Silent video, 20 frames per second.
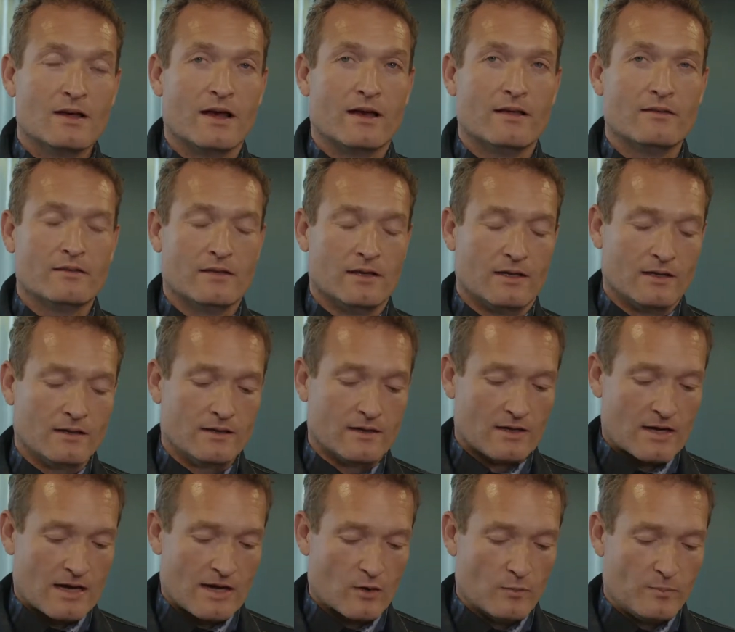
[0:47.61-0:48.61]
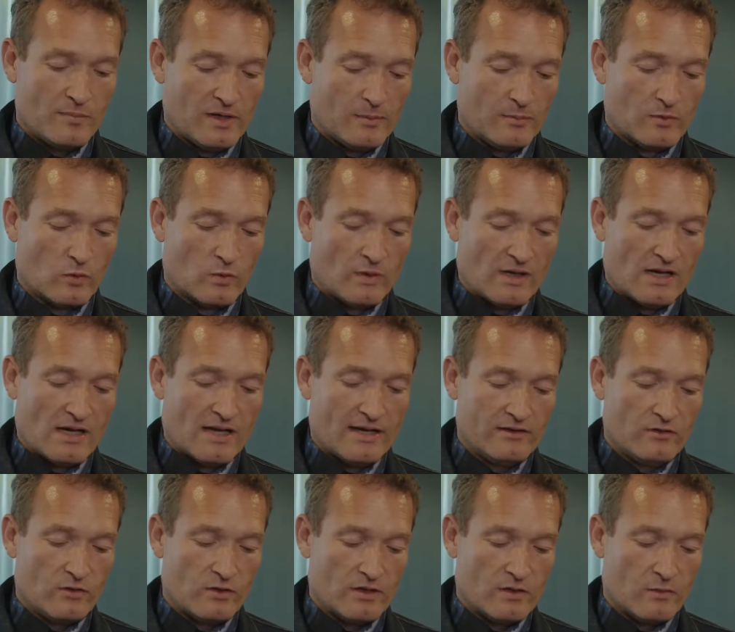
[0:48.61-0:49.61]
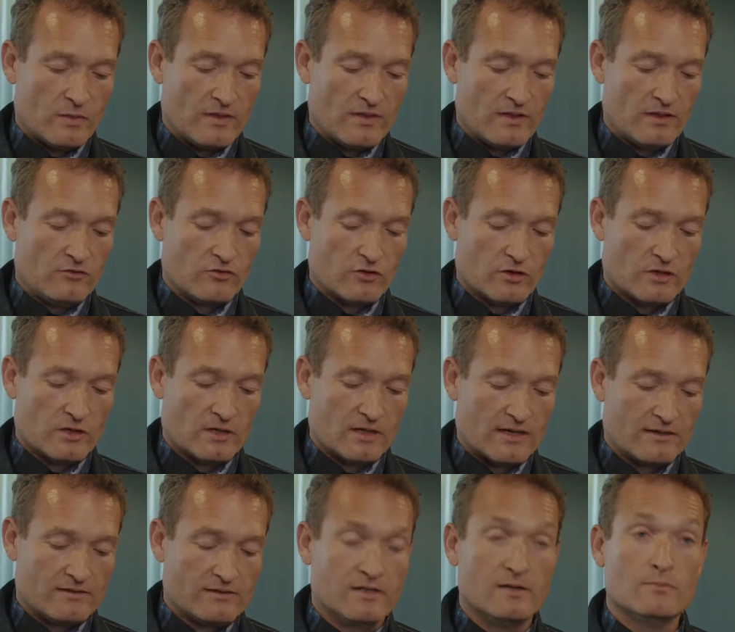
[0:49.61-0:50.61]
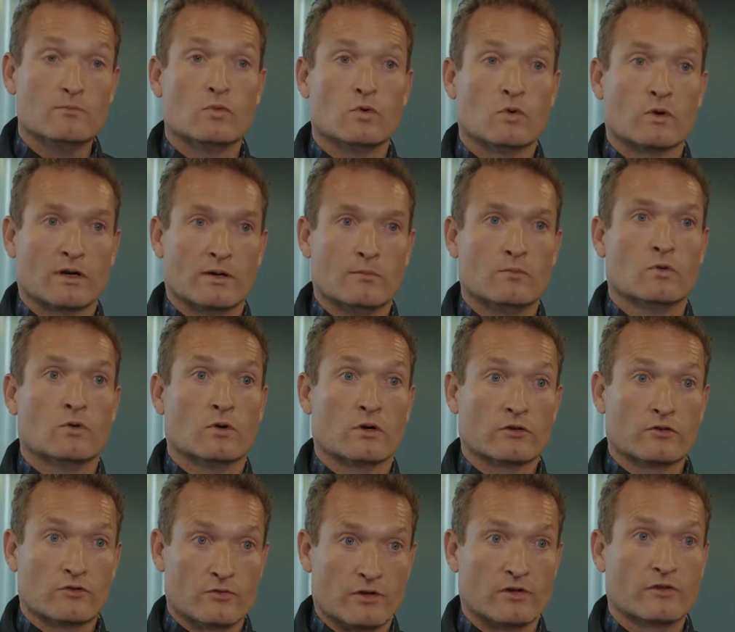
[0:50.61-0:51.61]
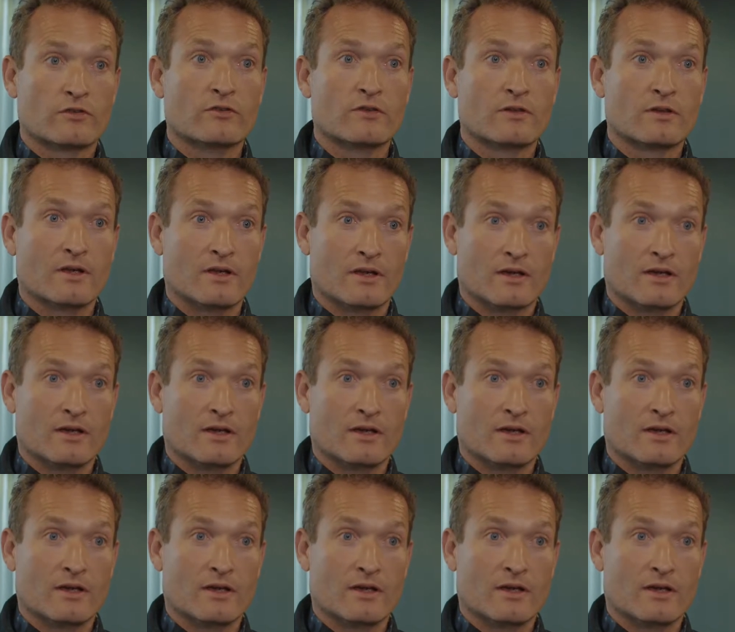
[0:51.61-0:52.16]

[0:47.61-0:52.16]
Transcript: I think in how people relate with each other, I see more and more trust.